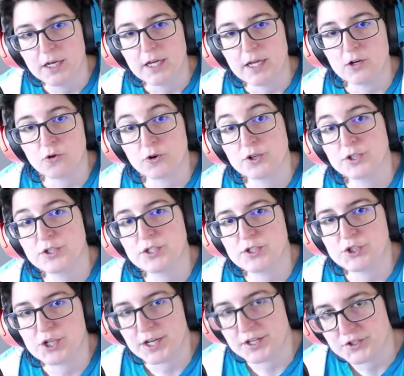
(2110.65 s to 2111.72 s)
in order to
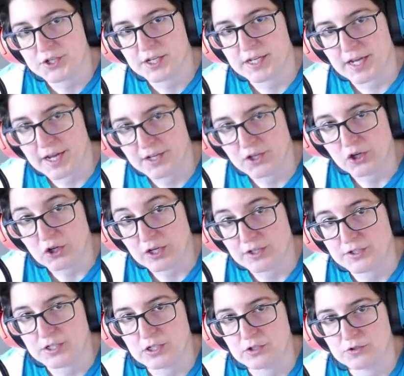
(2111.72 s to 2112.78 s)
change it again, you need
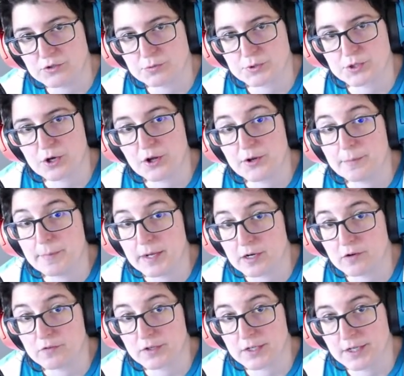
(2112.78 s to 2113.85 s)
to use what's called a
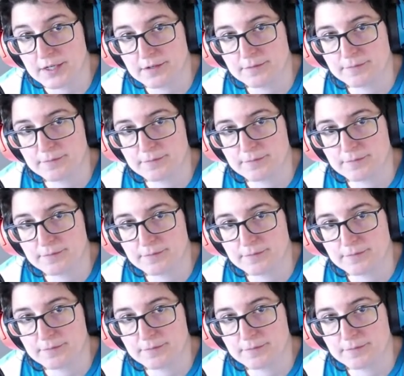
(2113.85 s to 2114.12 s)
makeover kit.